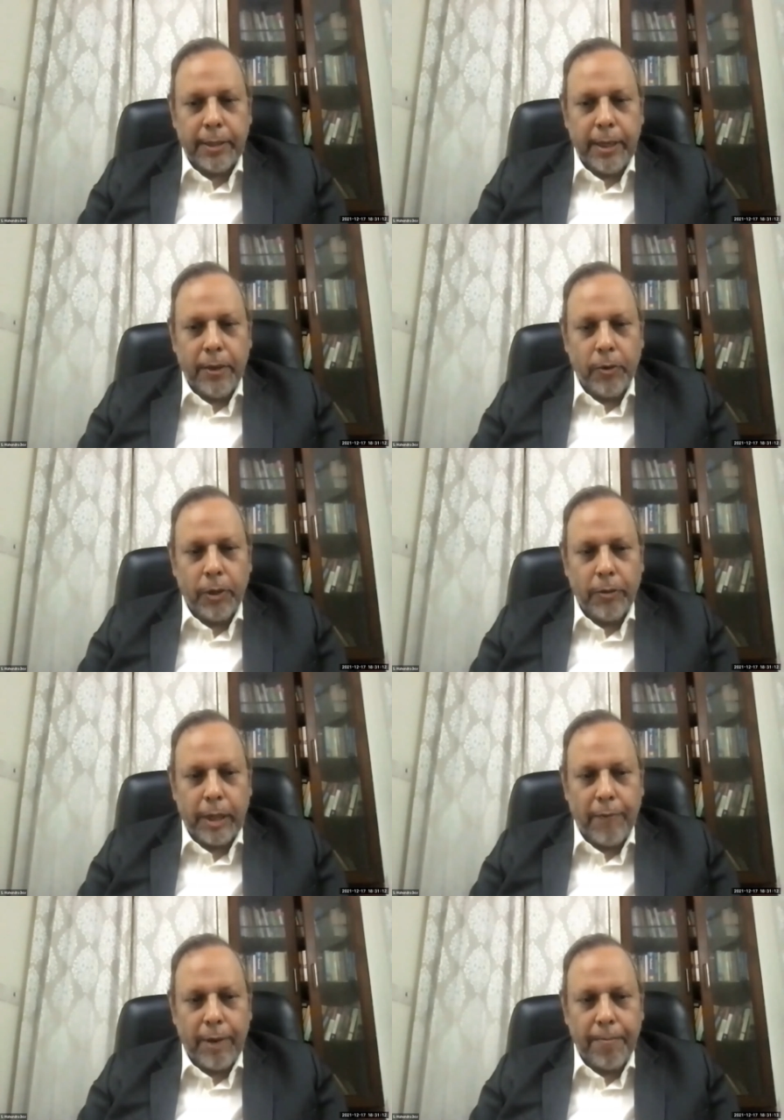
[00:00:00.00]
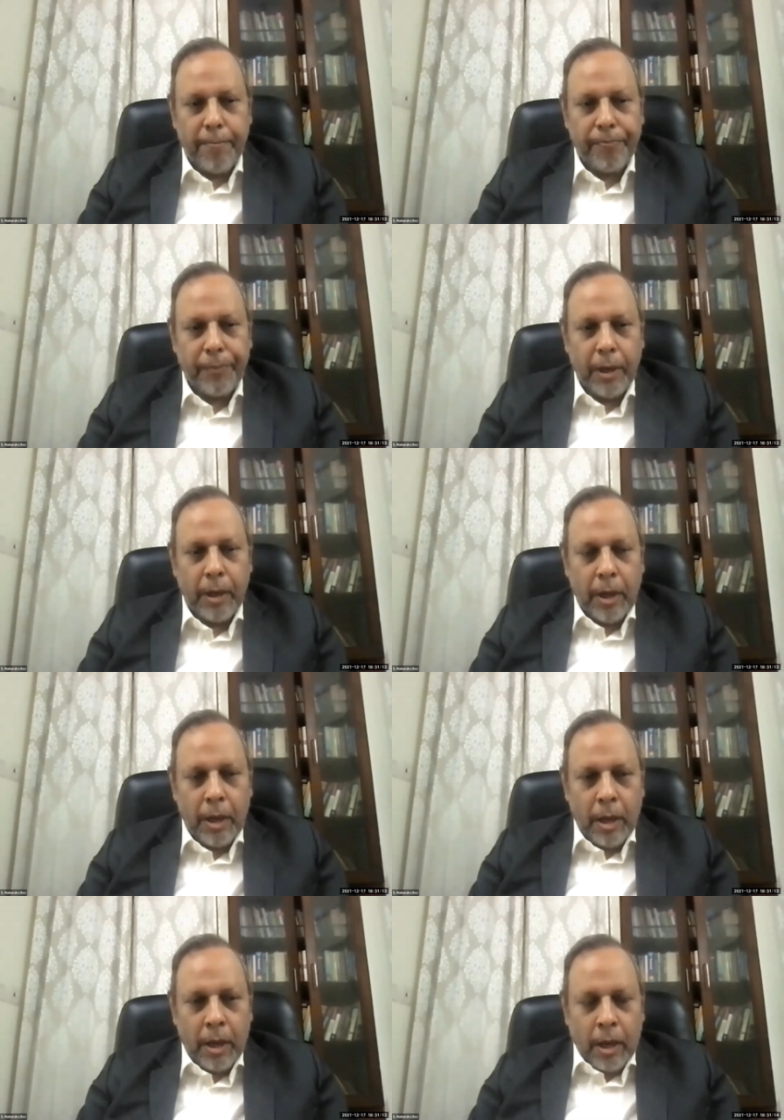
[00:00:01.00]
in 2011.
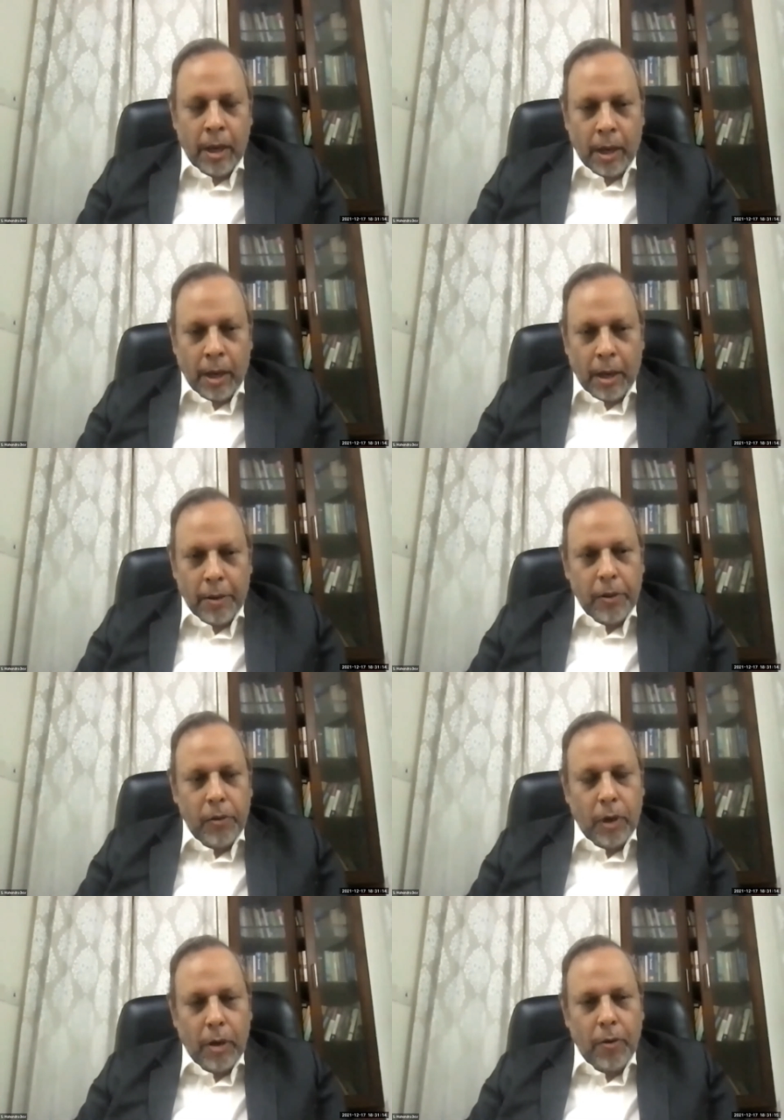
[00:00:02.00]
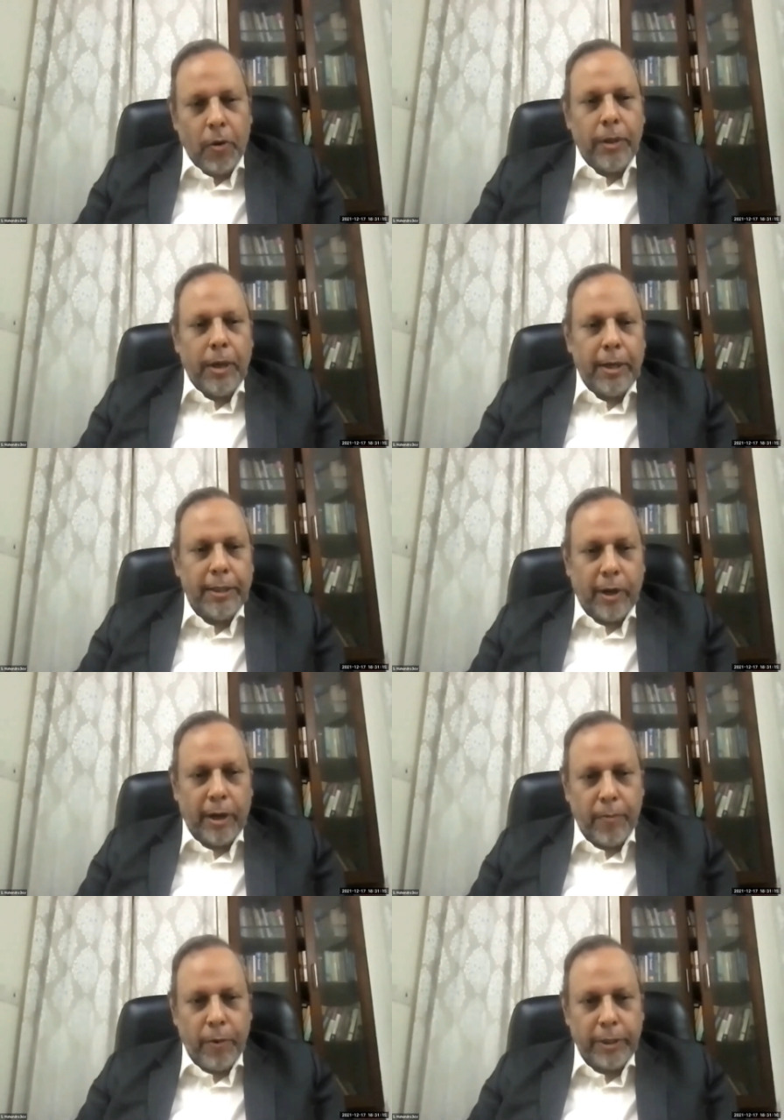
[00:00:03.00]
You all know his
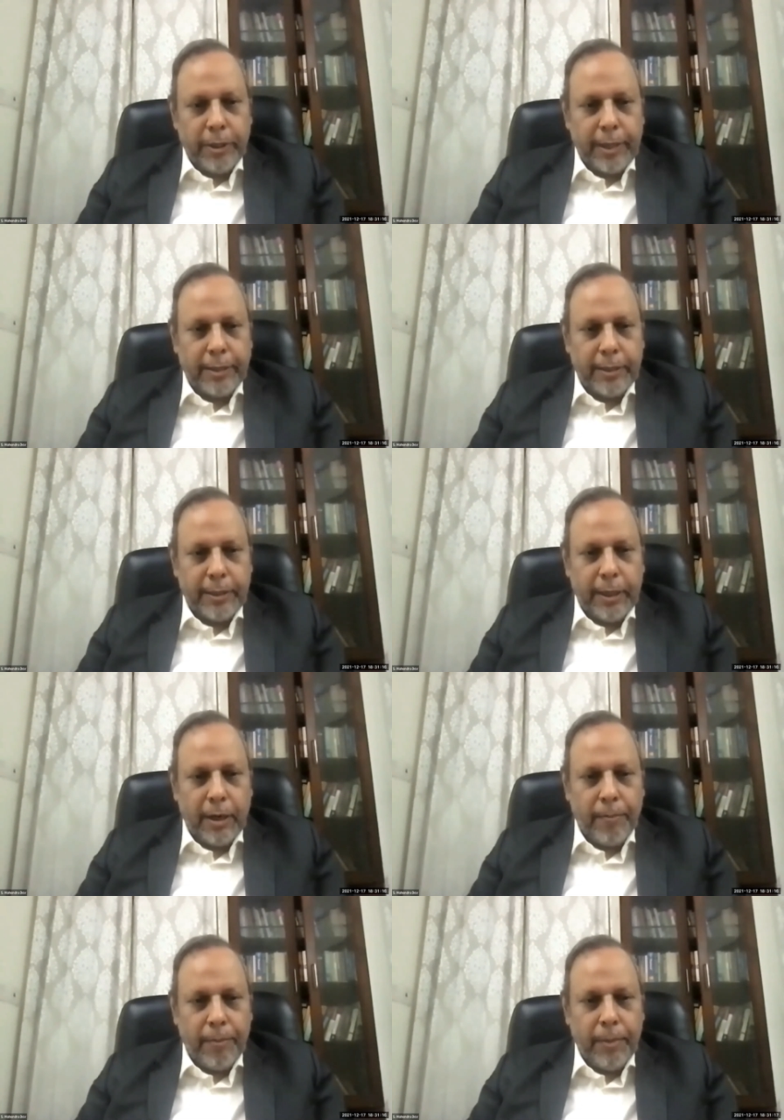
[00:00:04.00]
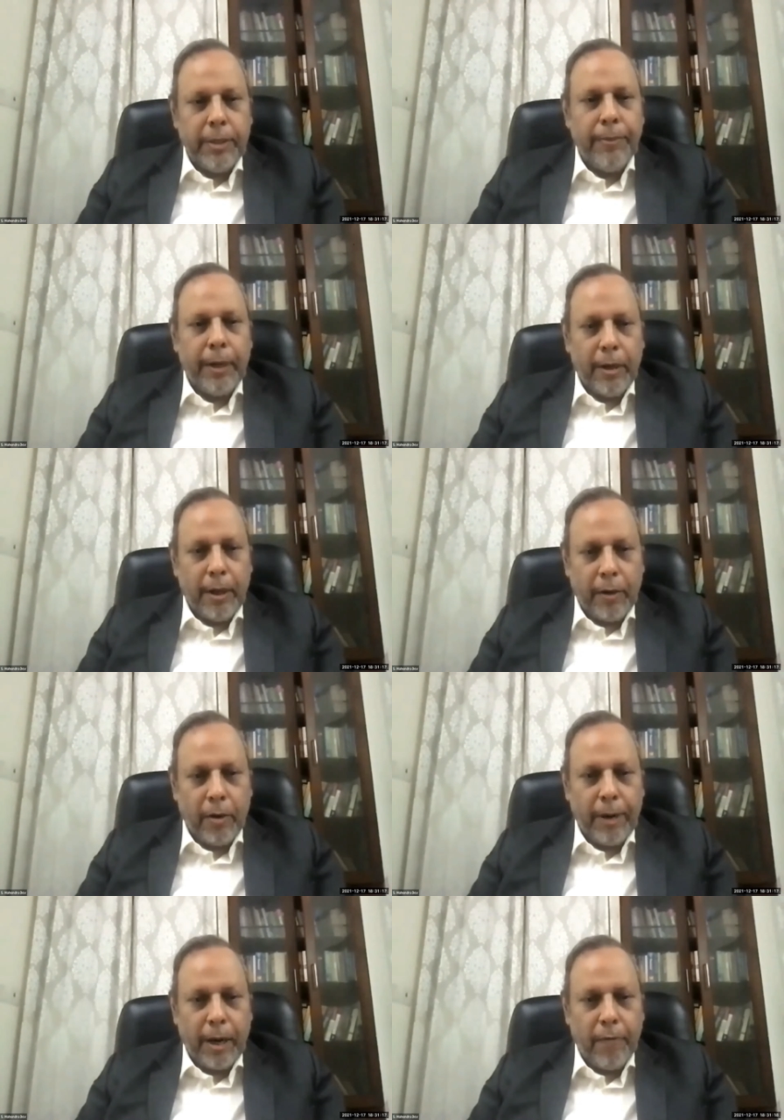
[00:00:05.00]
contributions as Chief
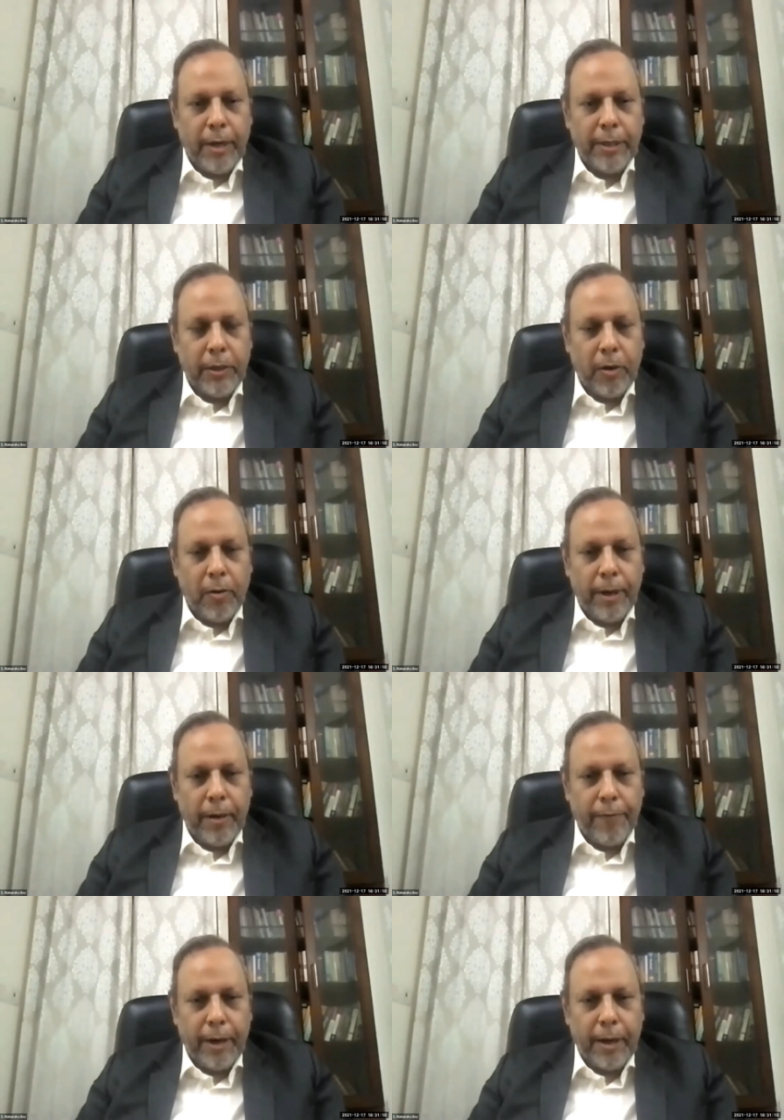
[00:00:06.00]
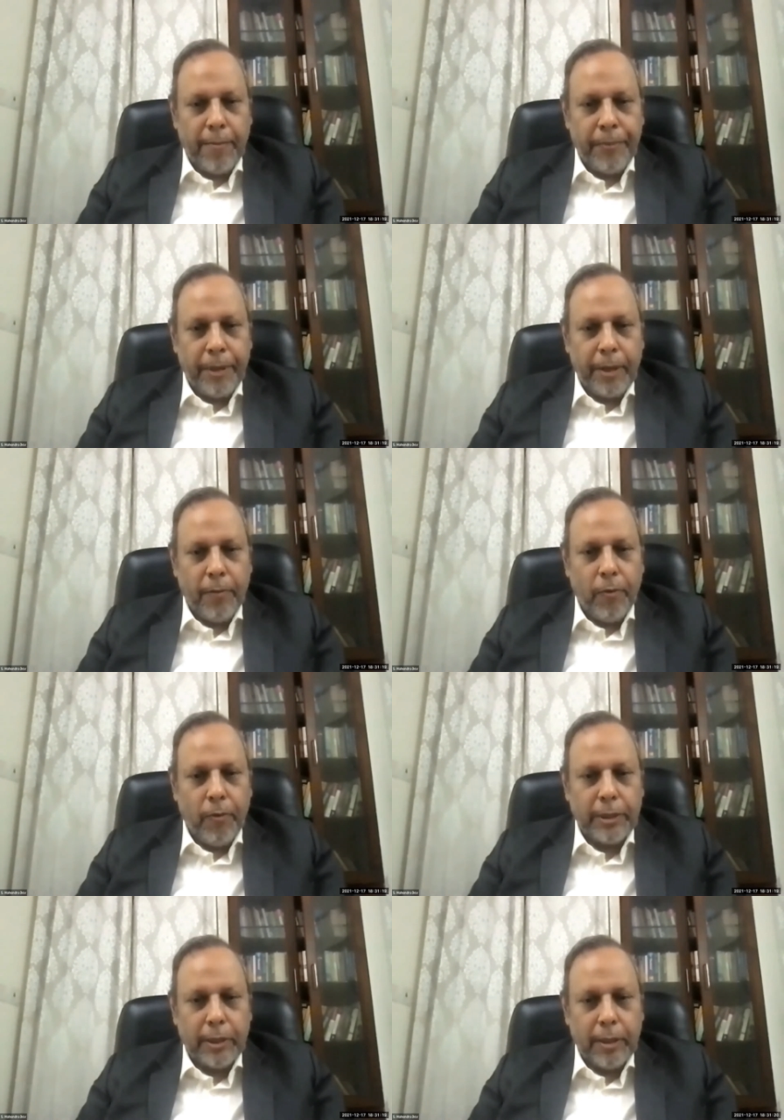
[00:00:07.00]
Economic Advisor to Government of India. He
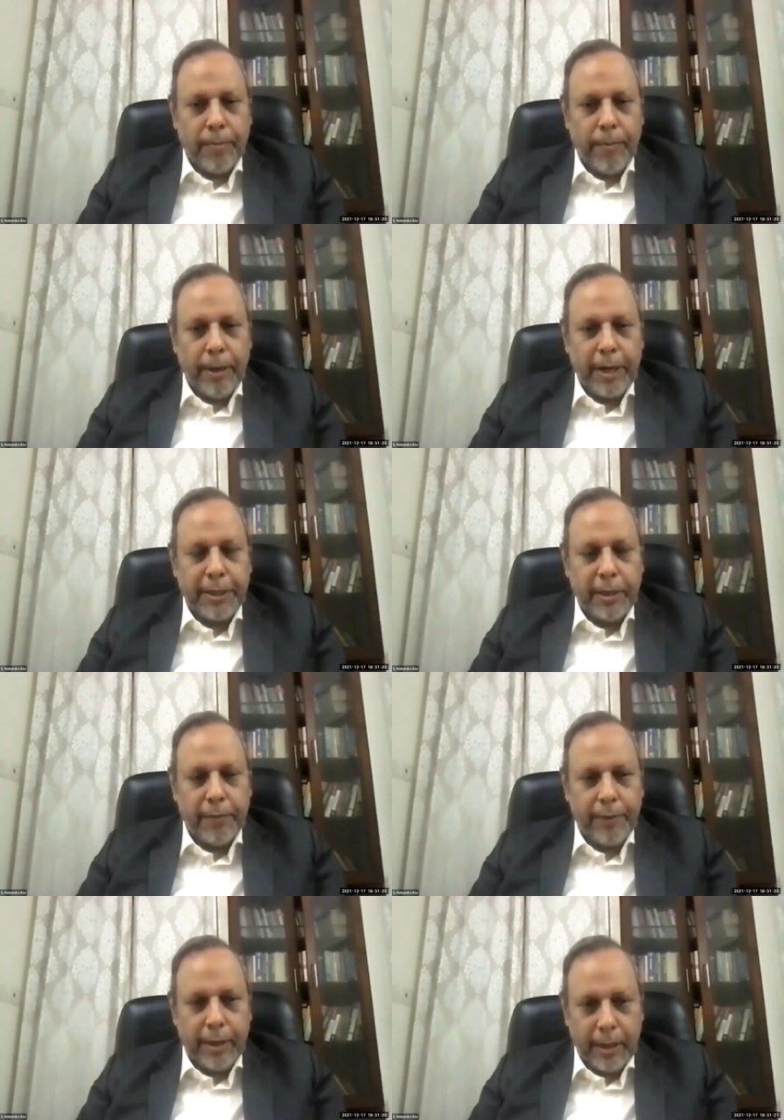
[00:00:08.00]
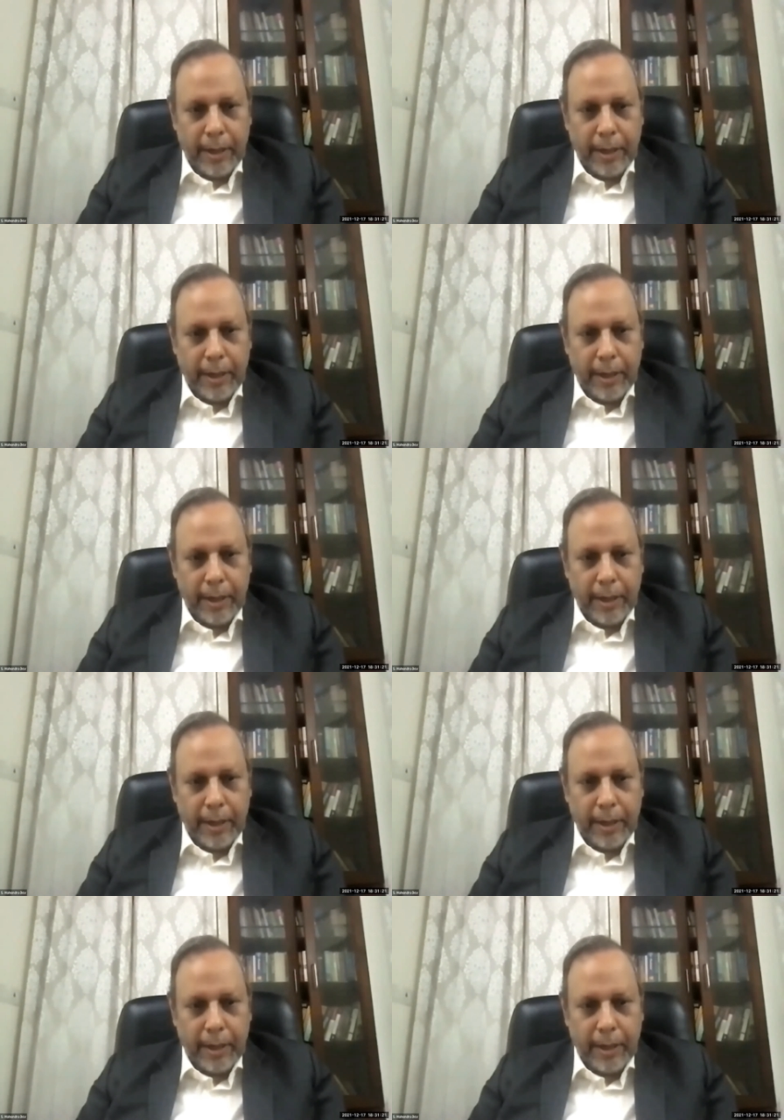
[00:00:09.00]
oversaw the publication of the